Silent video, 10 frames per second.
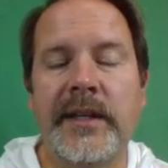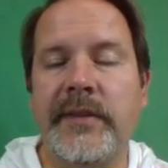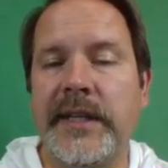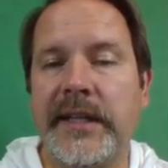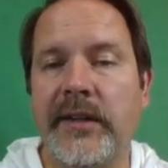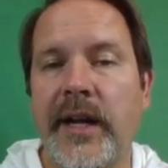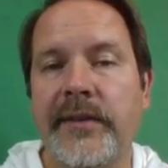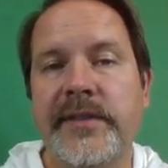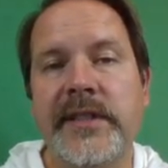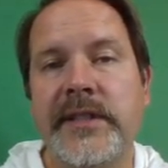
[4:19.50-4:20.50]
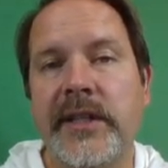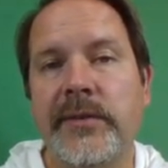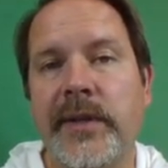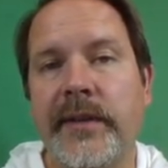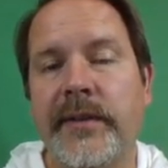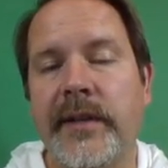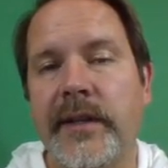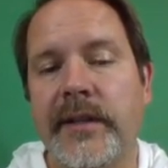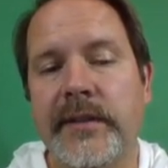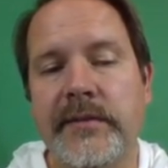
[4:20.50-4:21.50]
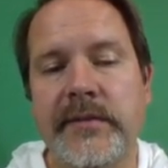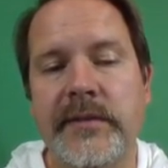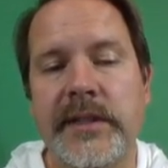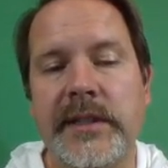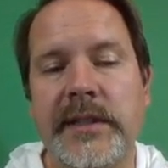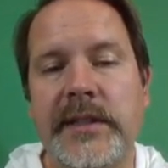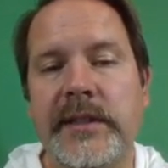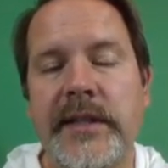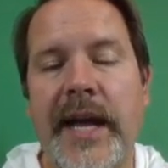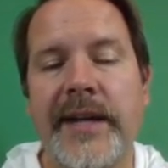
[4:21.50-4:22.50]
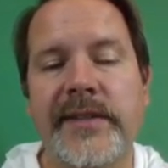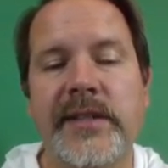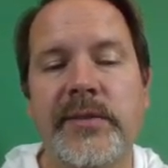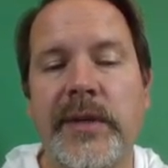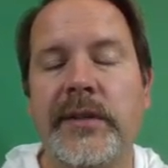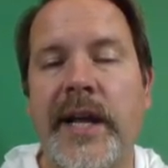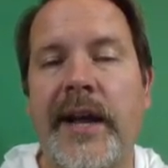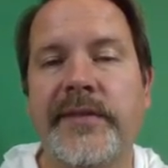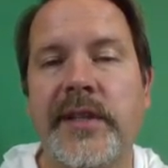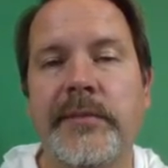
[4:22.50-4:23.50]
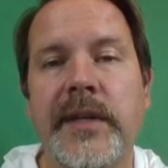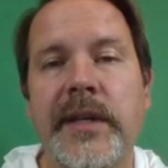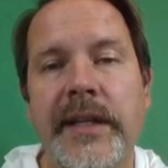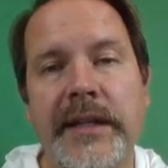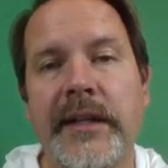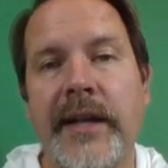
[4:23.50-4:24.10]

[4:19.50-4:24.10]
If you need gloves to deal with uh, the acids, we'll have some in the